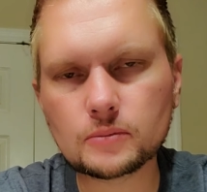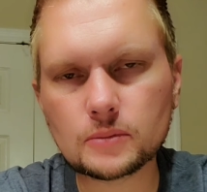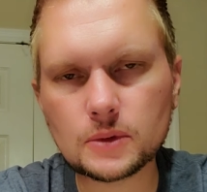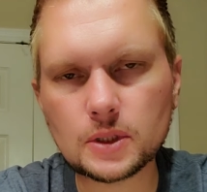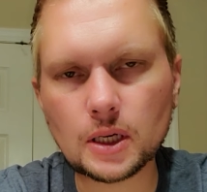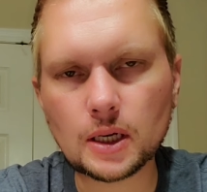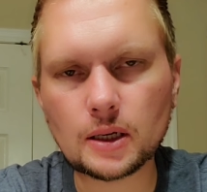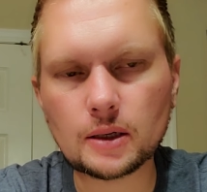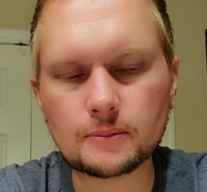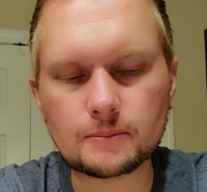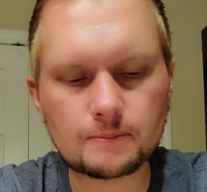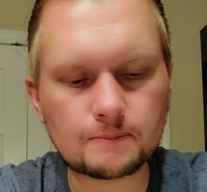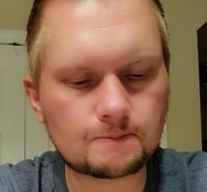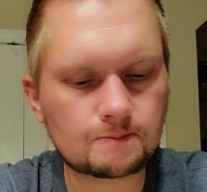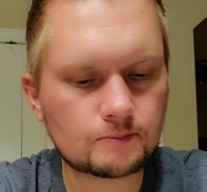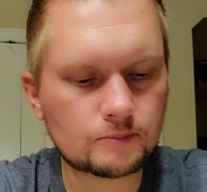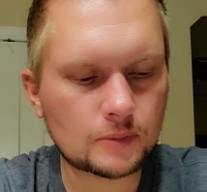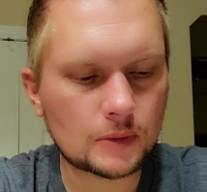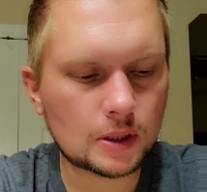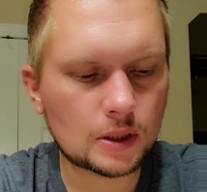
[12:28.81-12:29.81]
Okay?
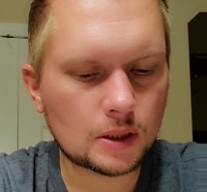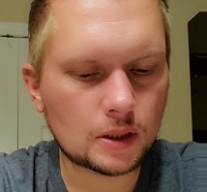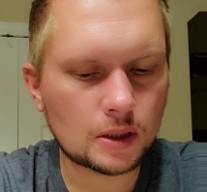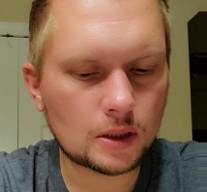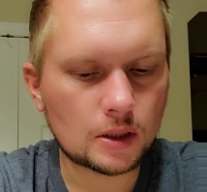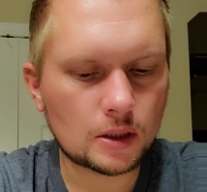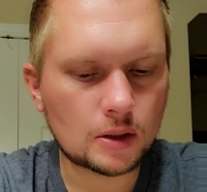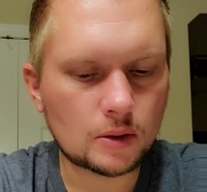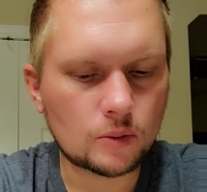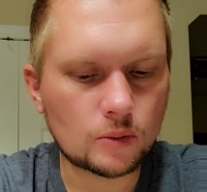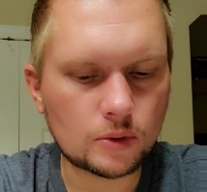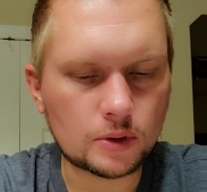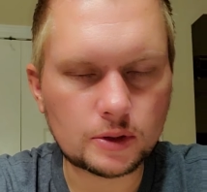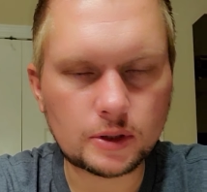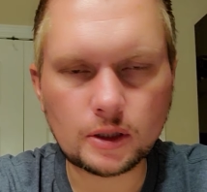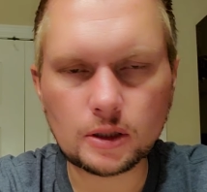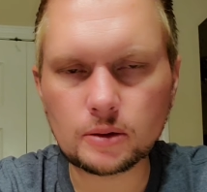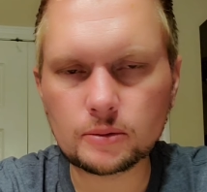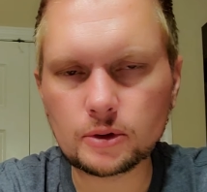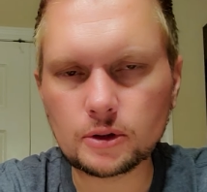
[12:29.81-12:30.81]
Well, the
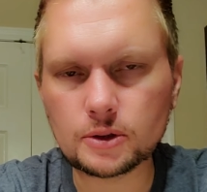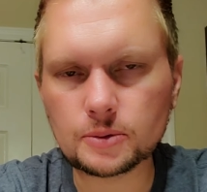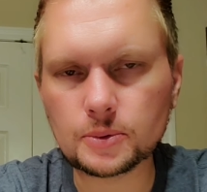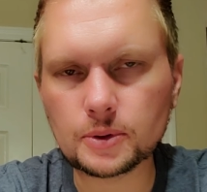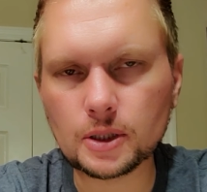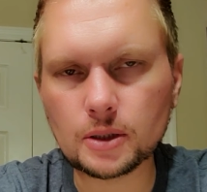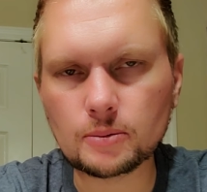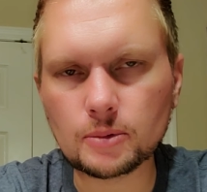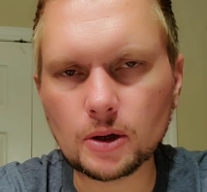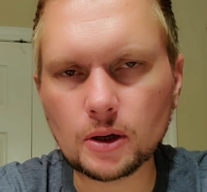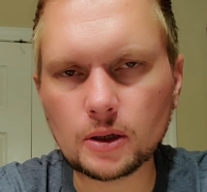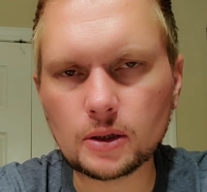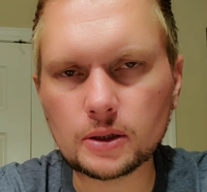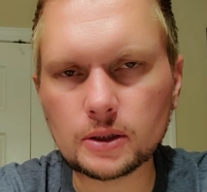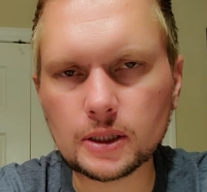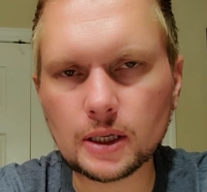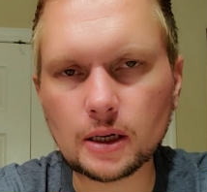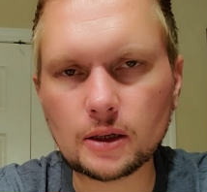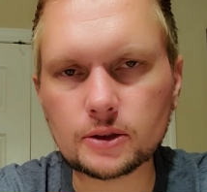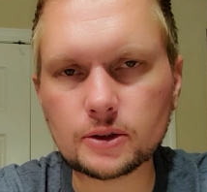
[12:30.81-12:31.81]
telomeres become hardened and
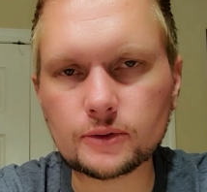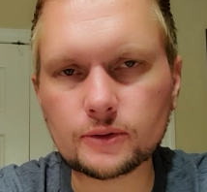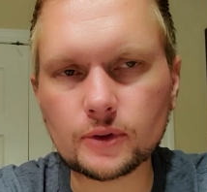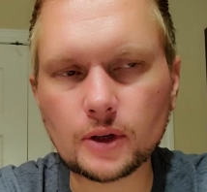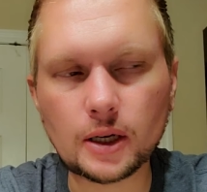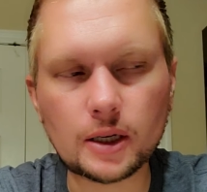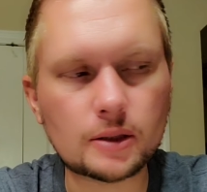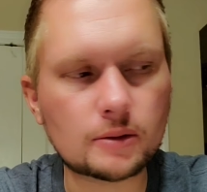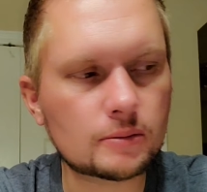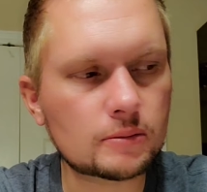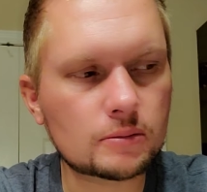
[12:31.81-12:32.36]
calcified.